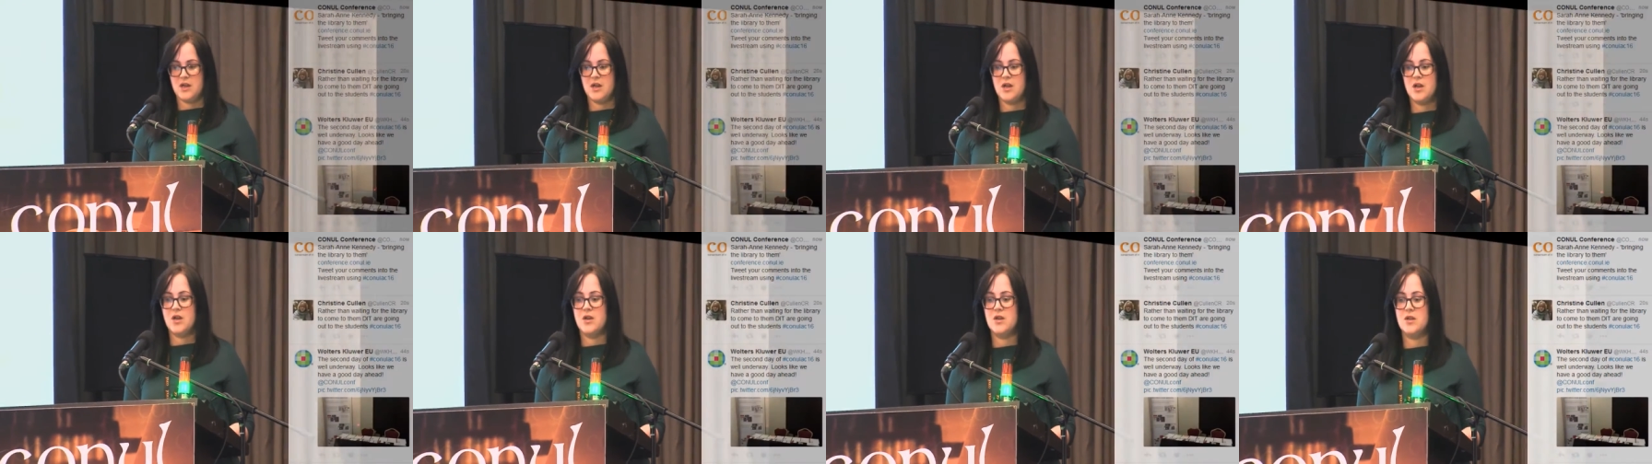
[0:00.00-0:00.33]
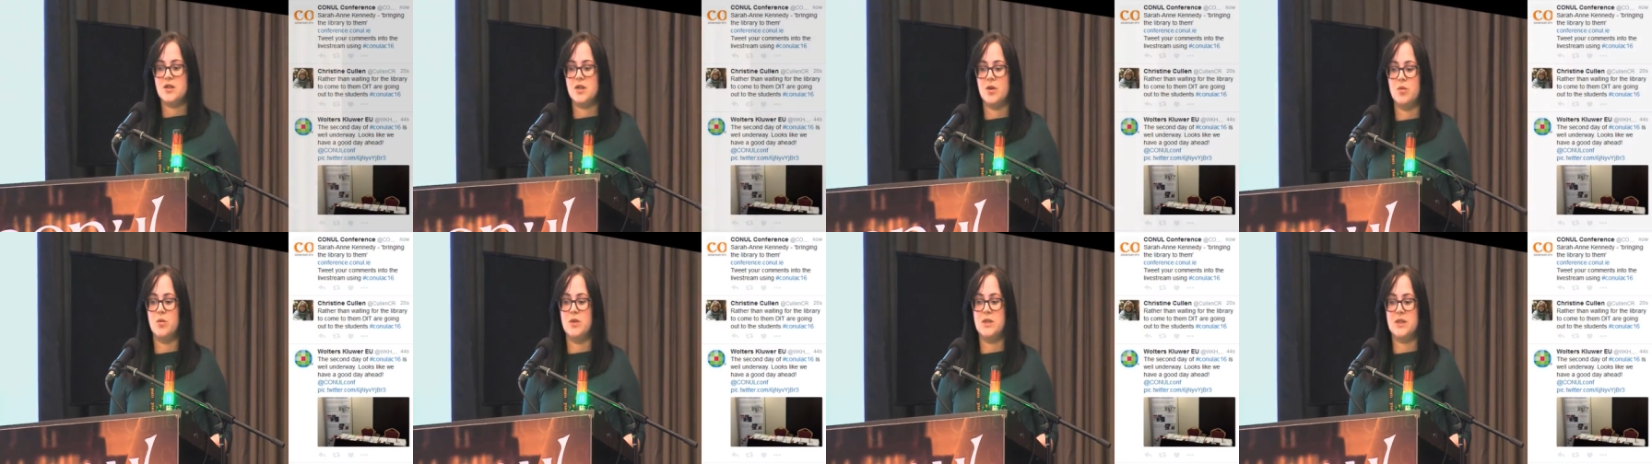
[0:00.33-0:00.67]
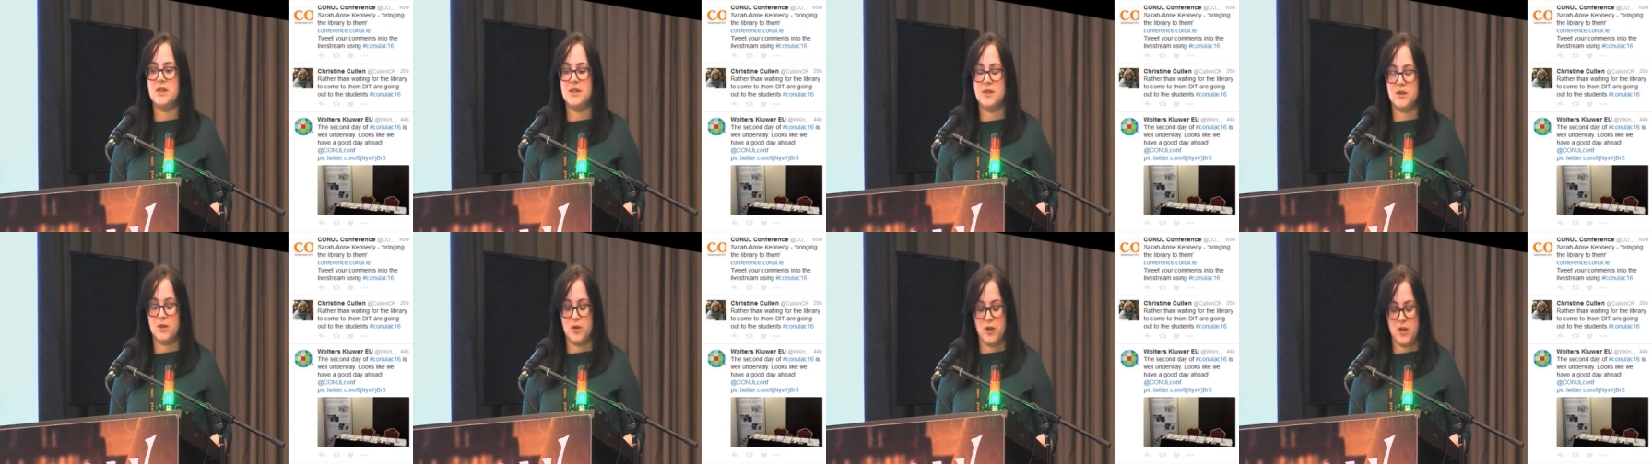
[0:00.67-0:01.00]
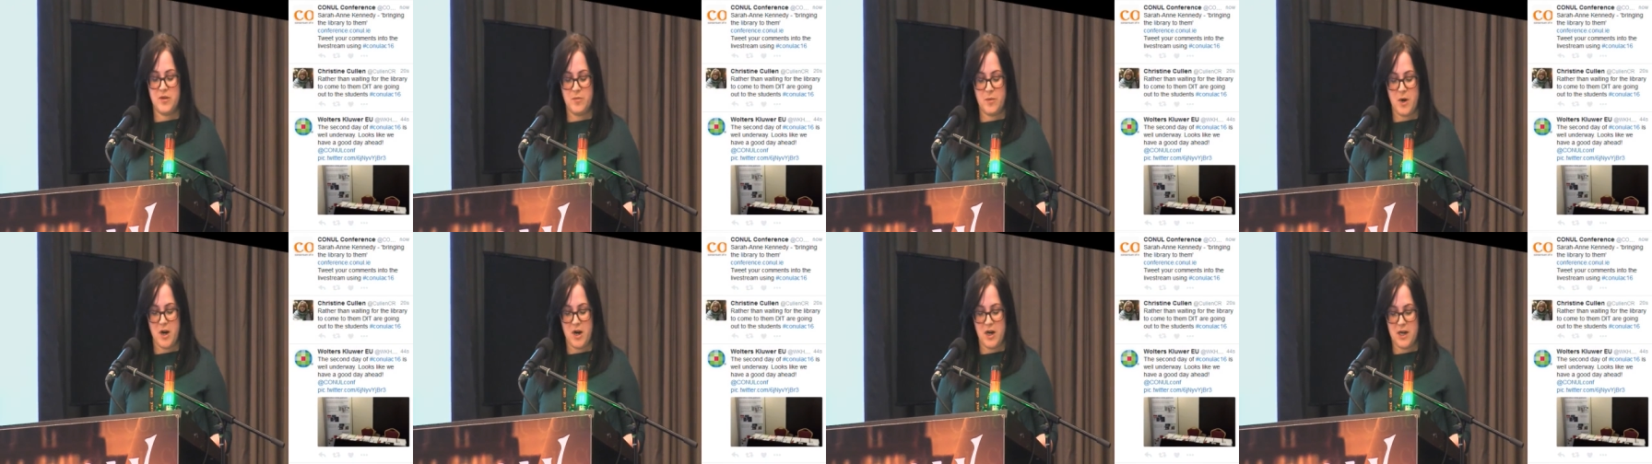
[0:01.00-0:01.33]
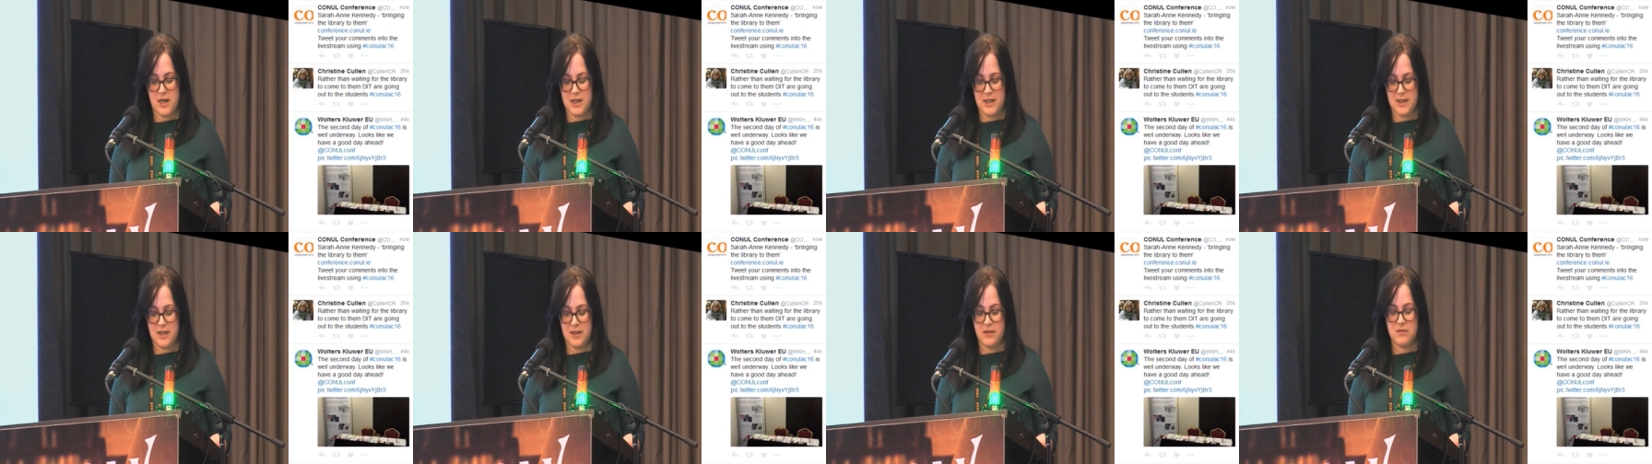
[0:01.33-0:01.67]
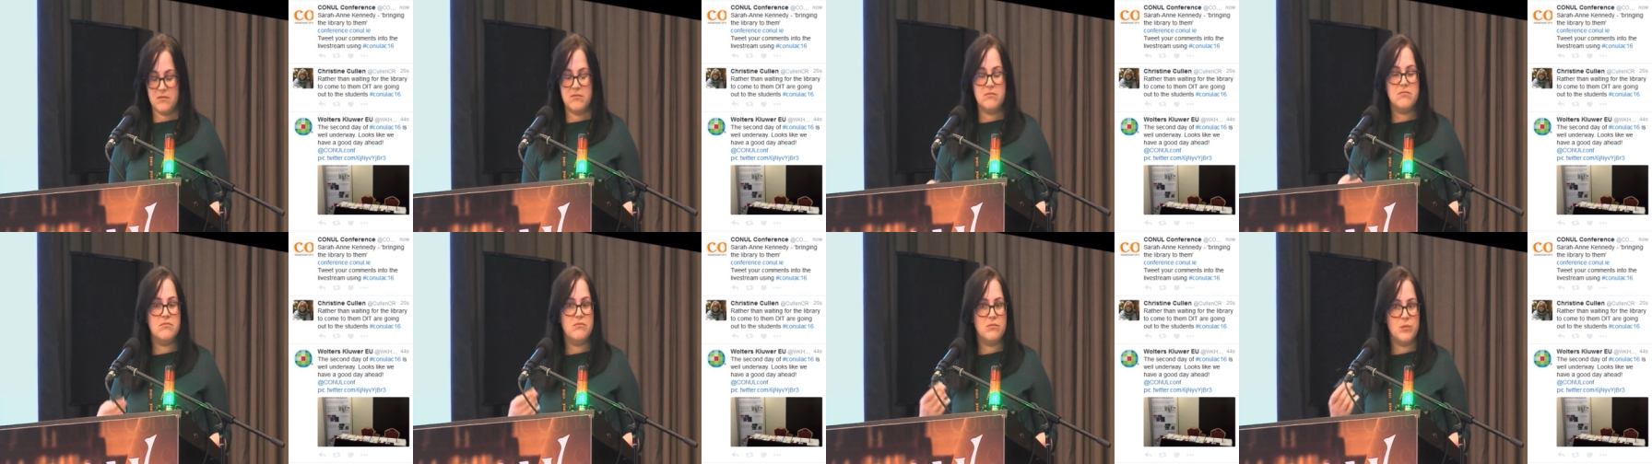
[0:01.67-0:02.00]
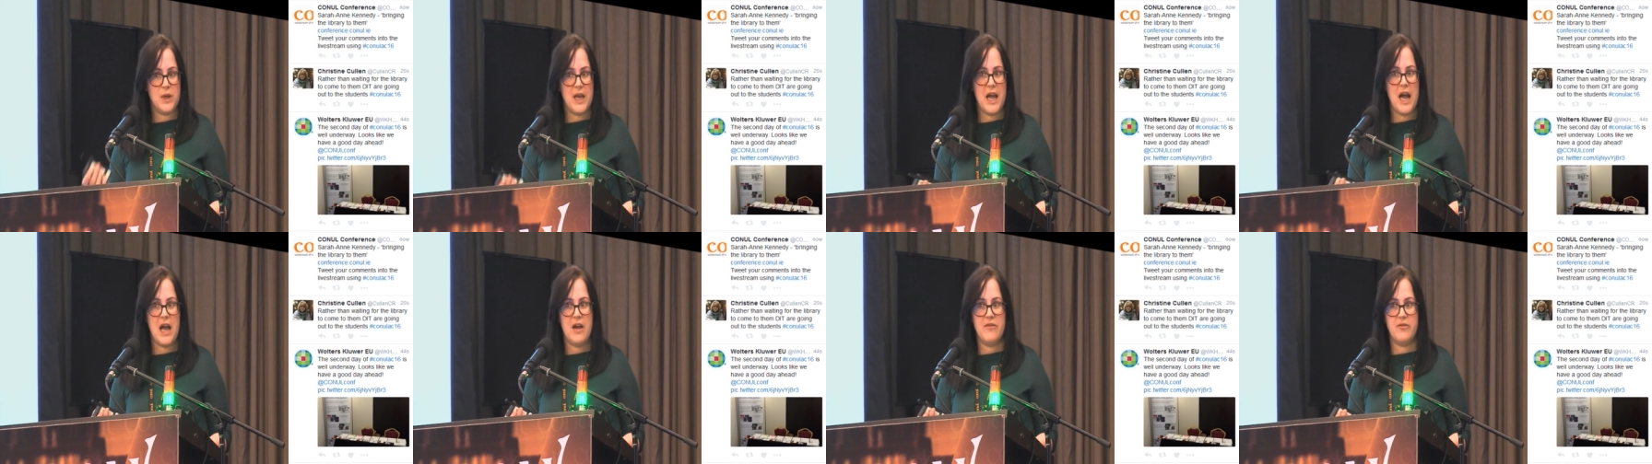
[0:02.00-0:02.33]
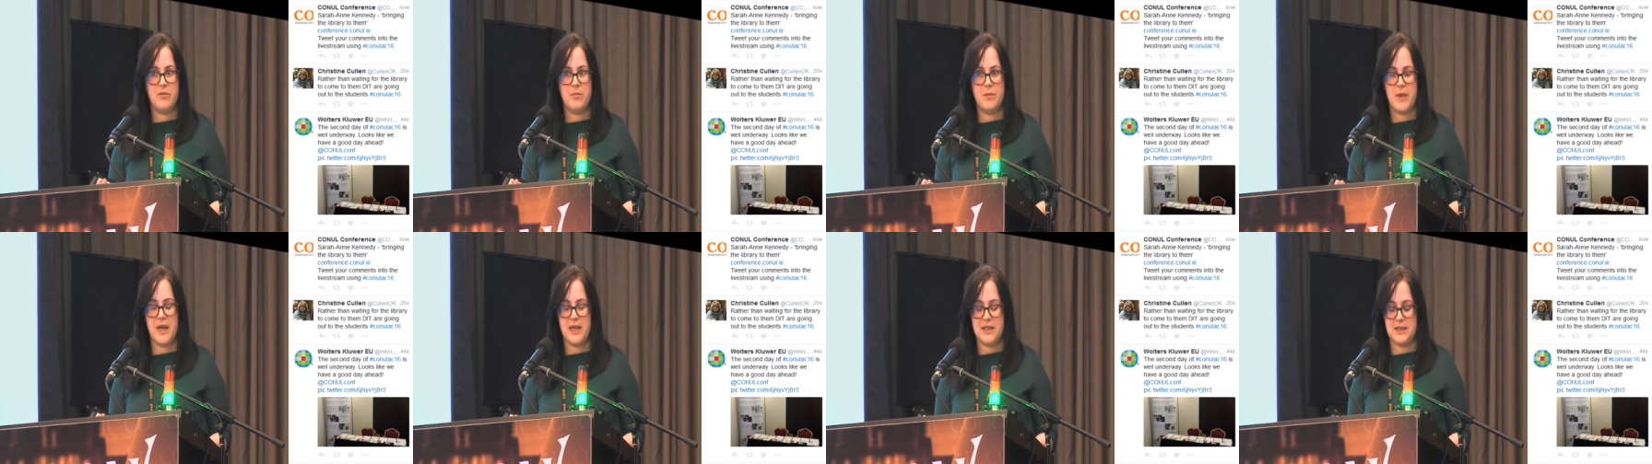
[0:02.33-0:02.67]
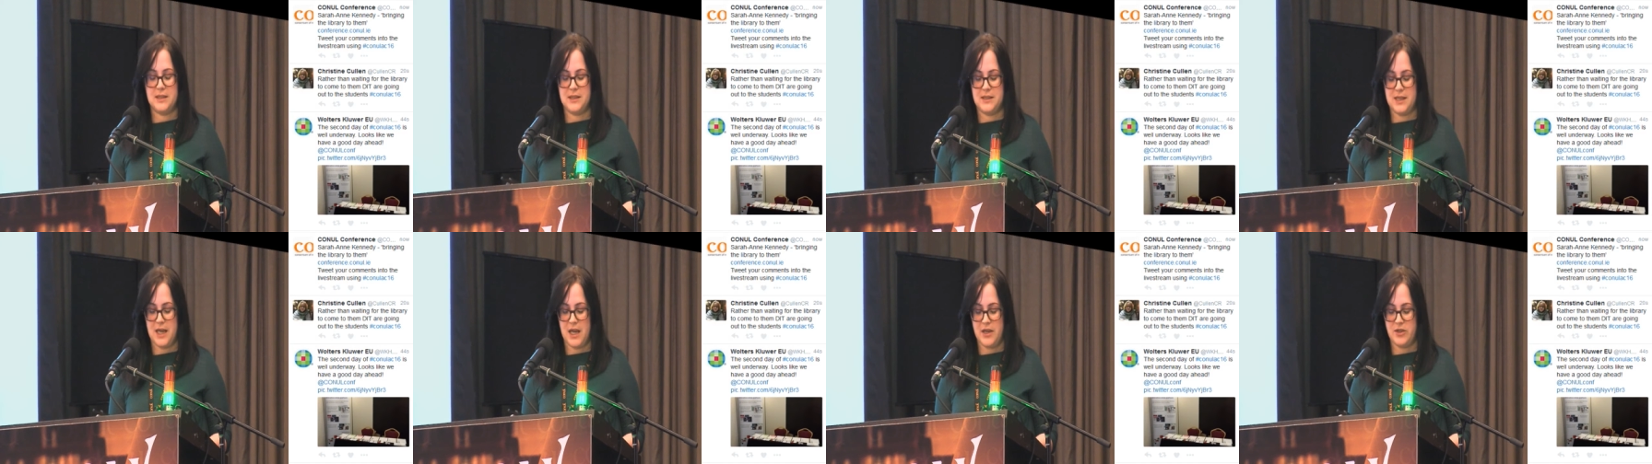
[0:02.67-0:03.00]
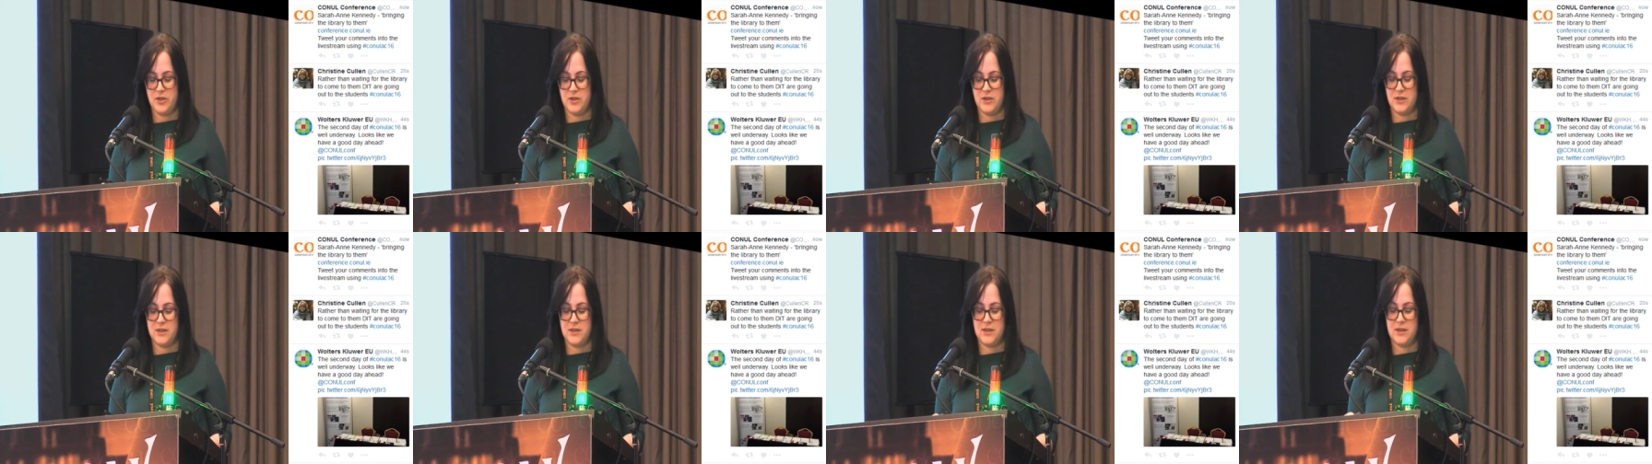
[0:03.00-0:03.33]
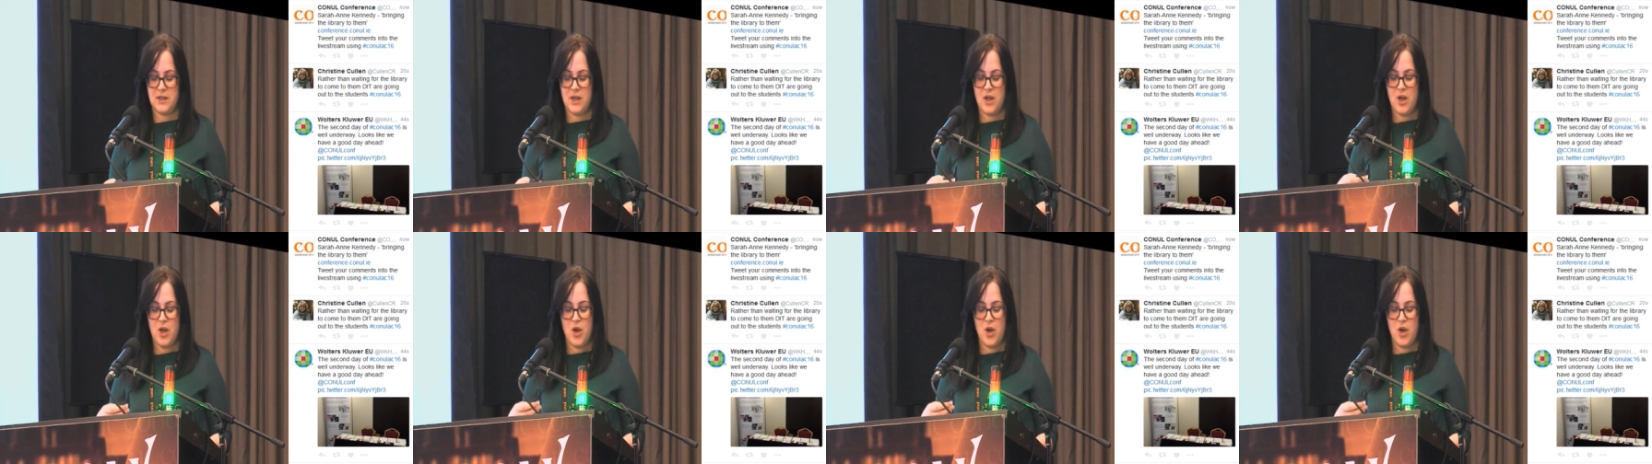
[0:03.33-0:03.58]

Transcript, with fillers: So with the School of Marketing, we have embedded sessions.